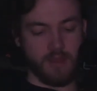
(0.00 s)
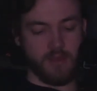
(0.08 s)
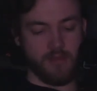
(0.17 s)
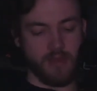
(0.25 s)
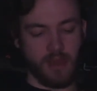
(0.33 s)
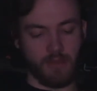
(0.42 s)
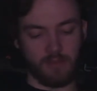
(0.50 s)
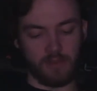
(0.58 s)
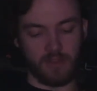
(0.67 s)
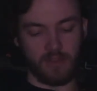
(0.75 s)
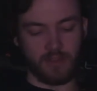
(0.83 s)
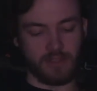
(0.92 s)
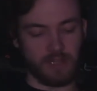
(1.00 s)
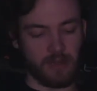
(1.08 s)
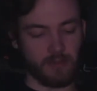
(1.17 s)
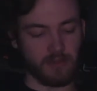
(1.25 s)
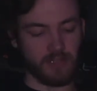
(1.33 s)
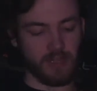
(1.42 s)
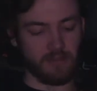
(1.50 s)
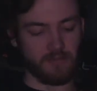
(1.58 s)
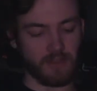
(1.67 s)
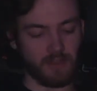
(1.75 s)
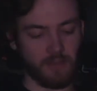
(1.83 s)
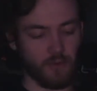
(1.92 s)
That was such a terrible sound
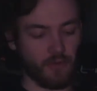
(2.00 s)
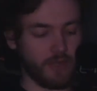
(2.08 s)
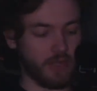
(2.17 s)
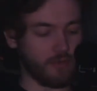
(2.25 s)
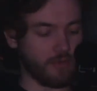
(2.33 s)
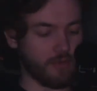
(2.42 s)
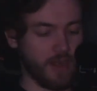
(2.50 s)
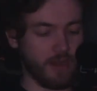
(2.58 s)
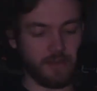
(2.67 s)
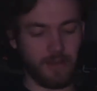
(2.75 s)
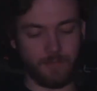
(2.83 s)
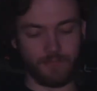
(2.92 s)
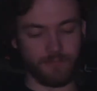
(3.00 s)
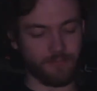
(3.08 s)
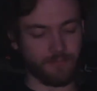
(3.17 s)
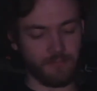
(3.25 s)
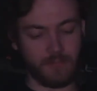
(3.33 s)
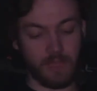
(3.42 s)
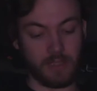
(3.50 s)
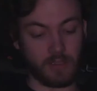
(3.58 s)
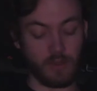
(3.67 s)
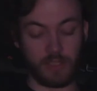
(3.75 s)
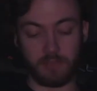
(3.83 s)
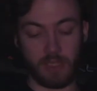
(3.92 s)
effect that I'm already regretting that. It's got
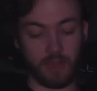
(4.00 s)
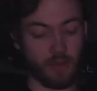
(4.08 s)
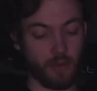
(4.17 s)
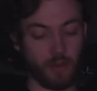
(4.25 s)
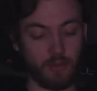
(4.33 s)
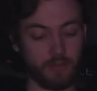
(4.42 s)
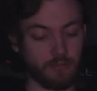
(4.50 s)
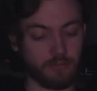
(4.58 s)
the split coil.